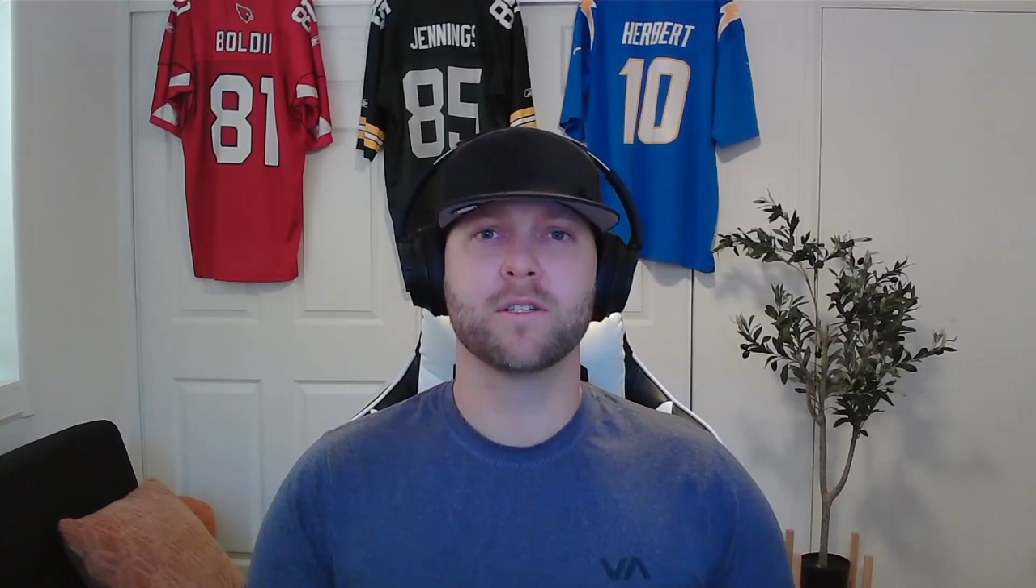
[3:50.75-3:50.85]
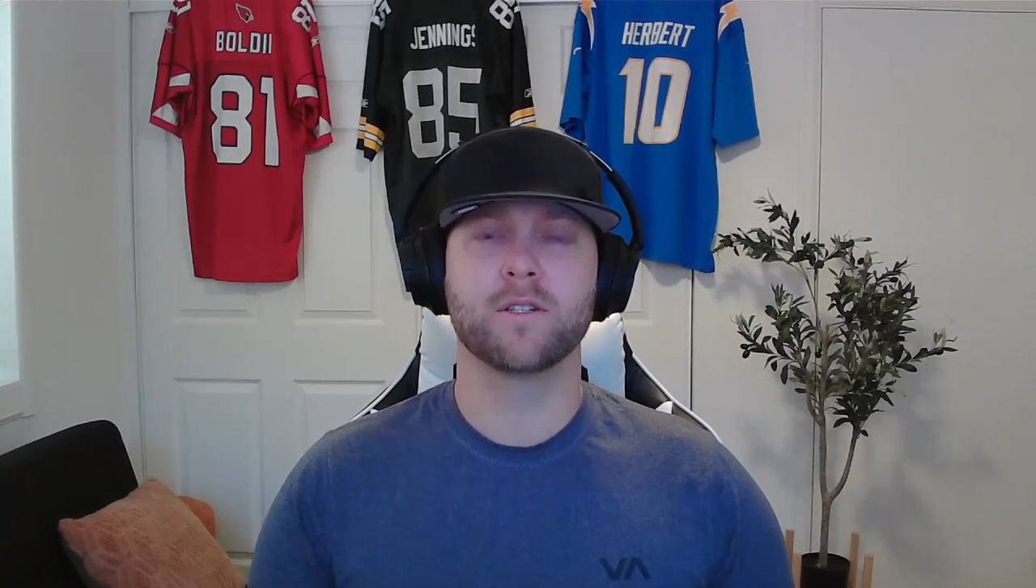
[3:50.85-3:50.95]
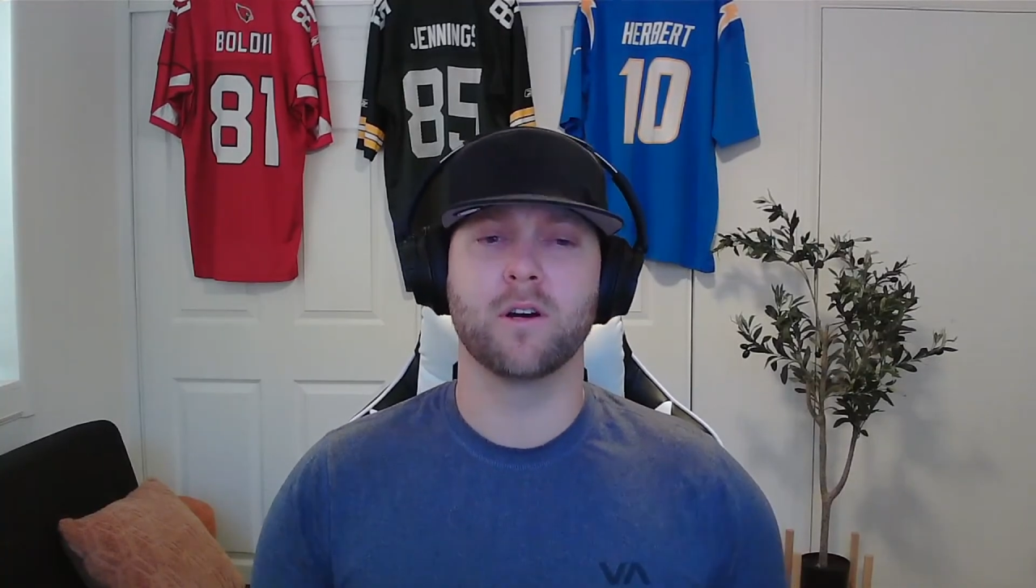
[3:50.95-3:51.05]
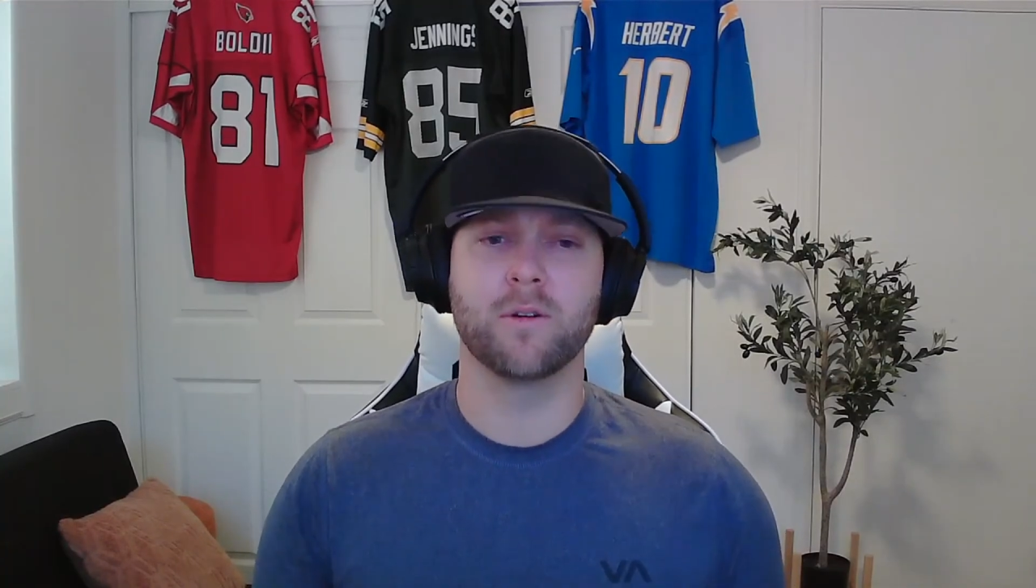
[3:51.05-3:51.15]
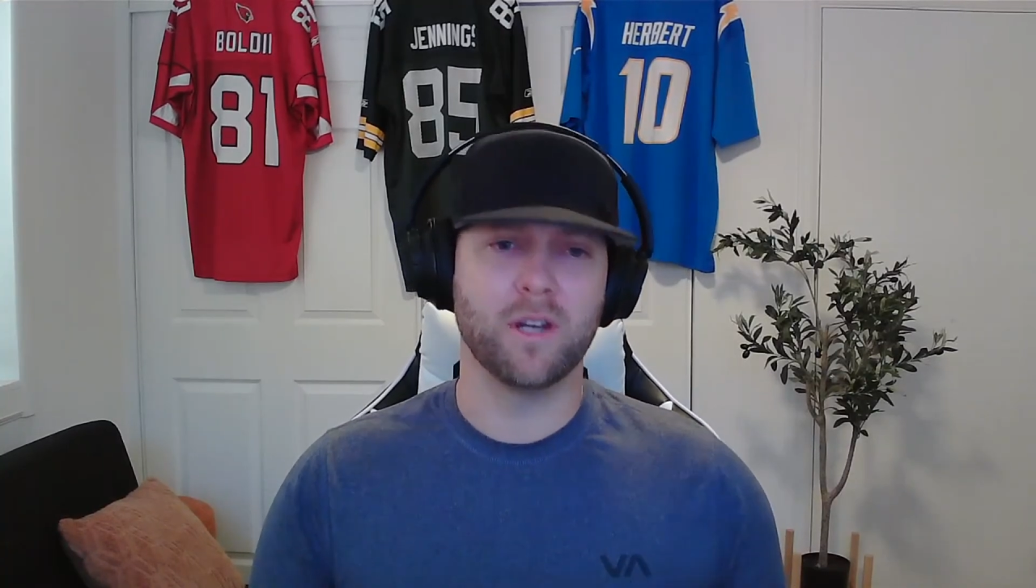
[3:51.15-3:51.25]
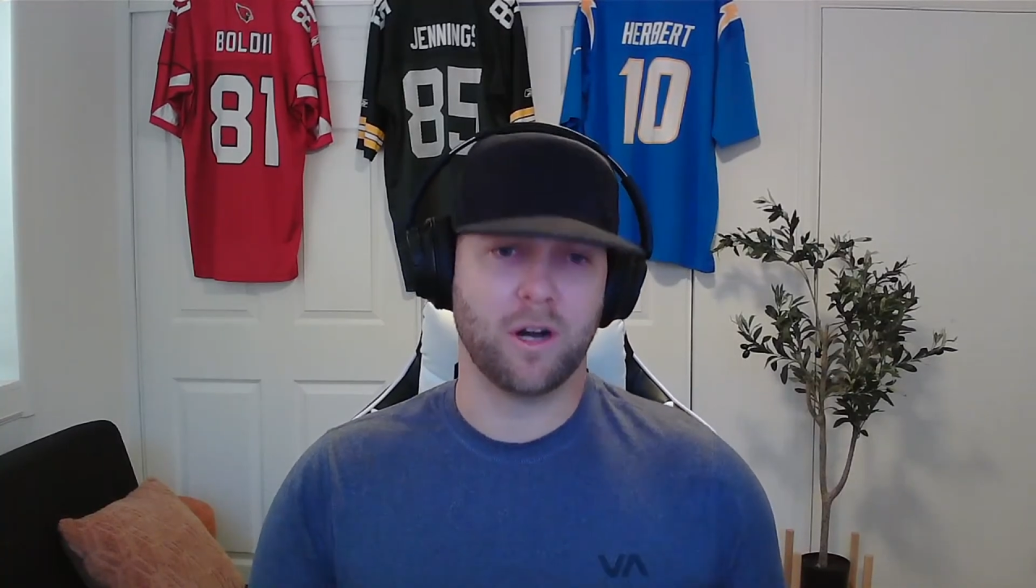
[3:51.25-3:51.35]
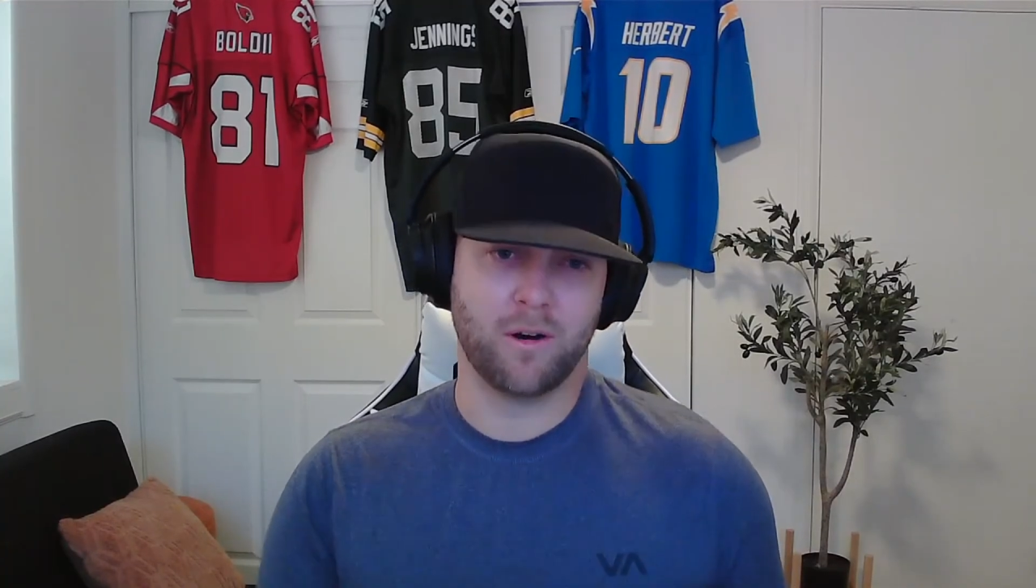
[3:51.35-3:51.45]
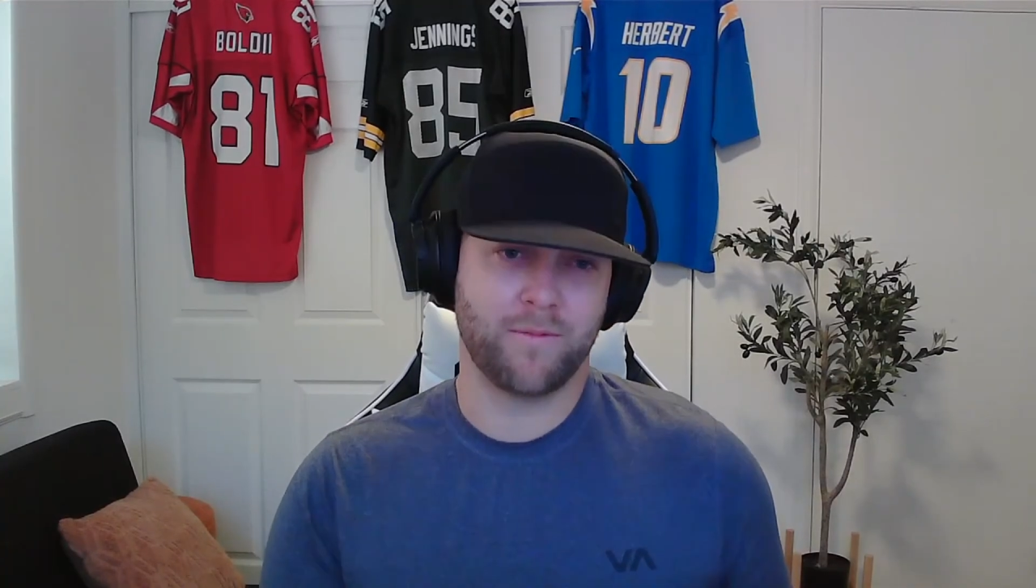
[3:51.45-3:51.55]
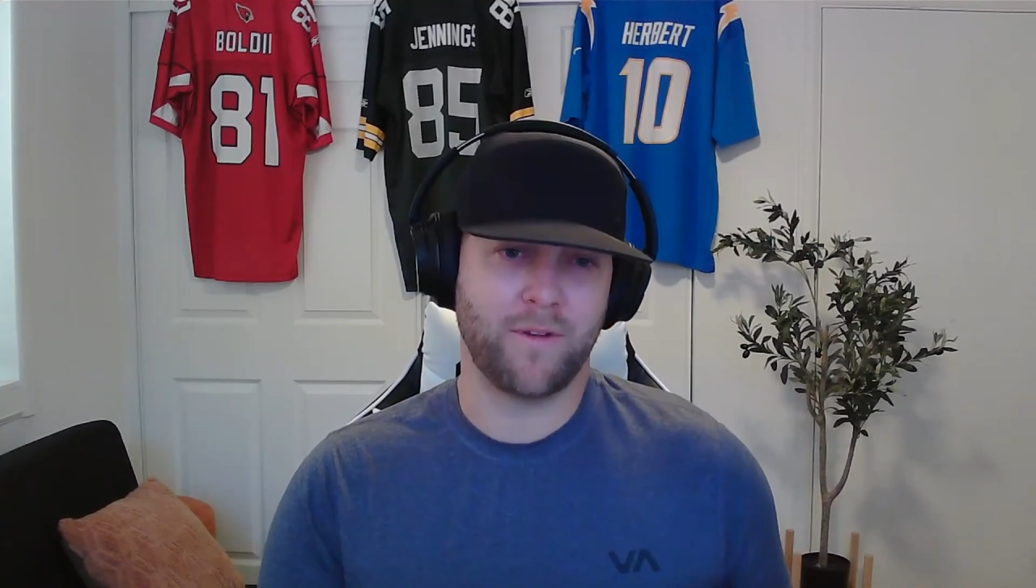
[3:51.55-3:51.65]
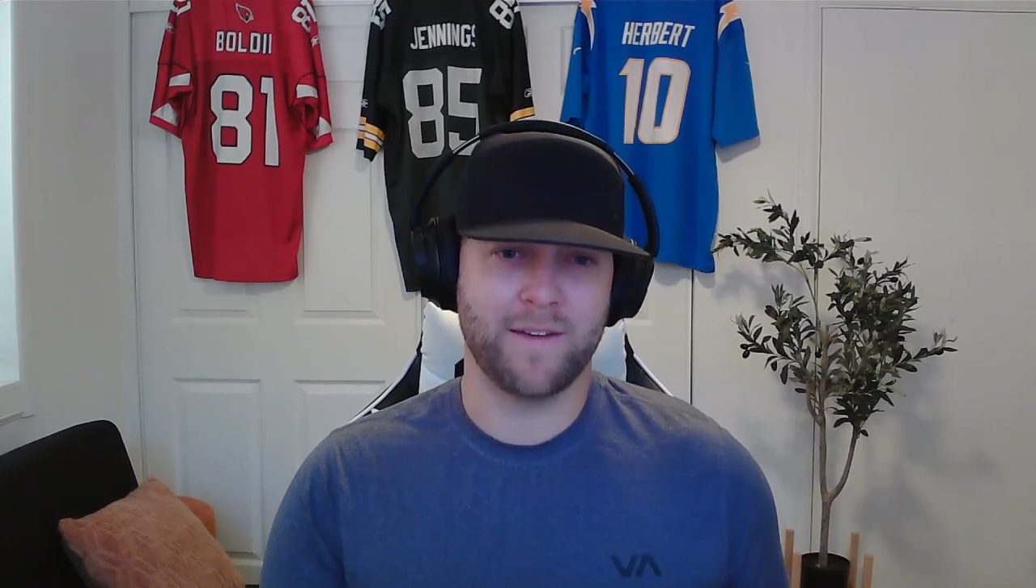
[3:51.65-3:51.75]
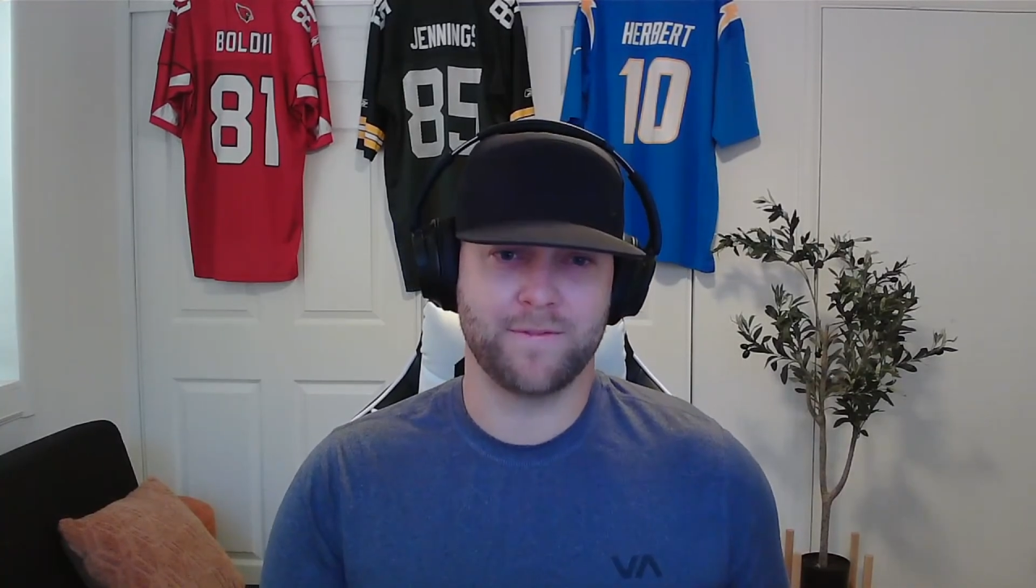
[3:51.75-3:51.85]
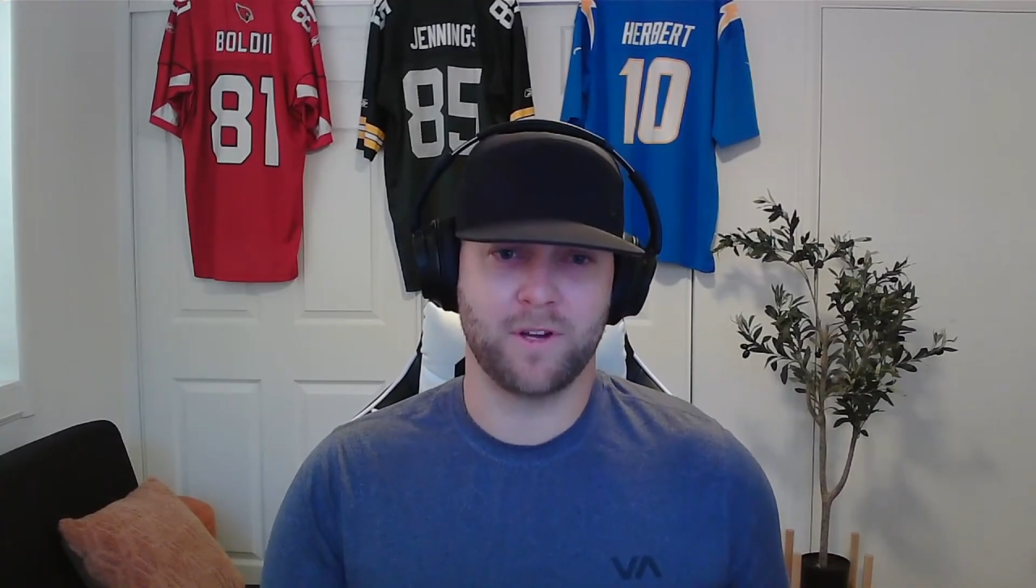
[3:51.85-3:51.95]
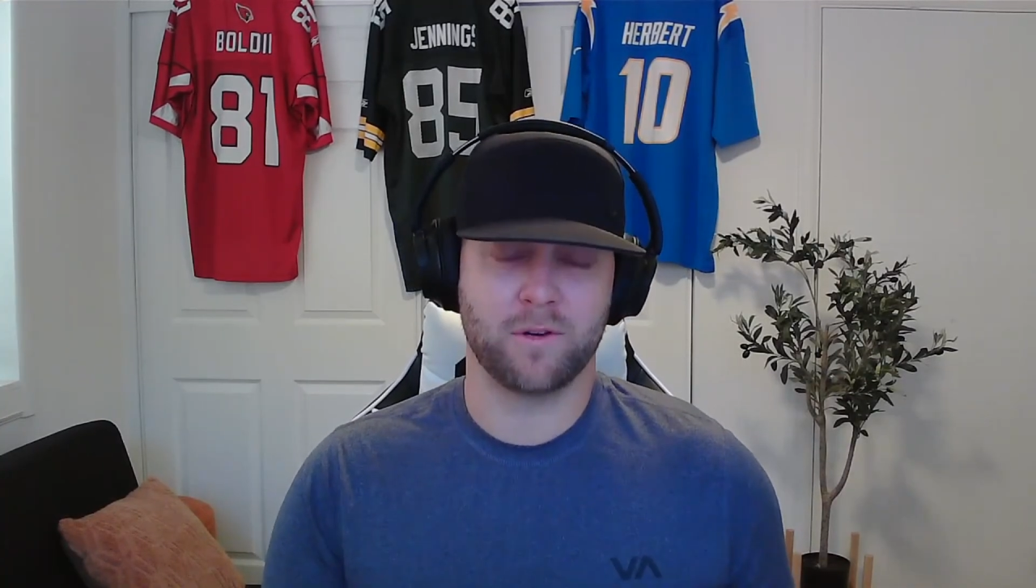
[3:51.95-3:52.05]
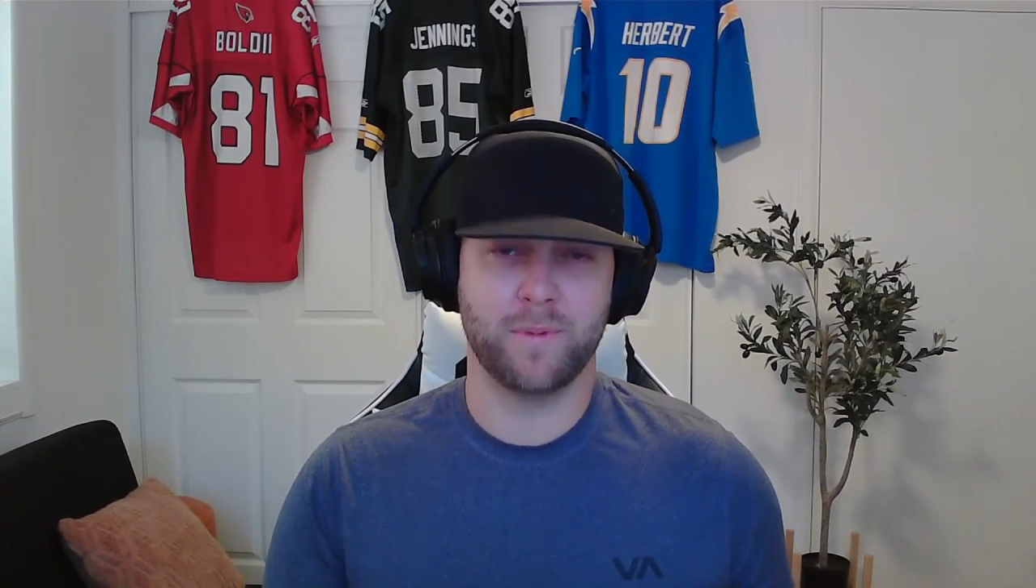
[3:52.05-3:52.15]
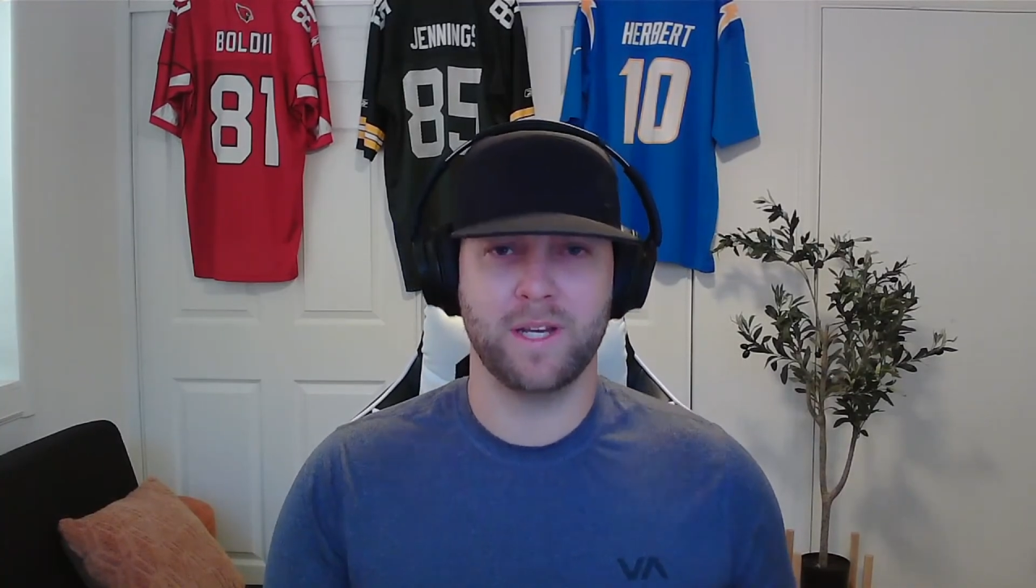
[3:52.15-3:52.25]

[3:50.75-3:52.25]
So, a $5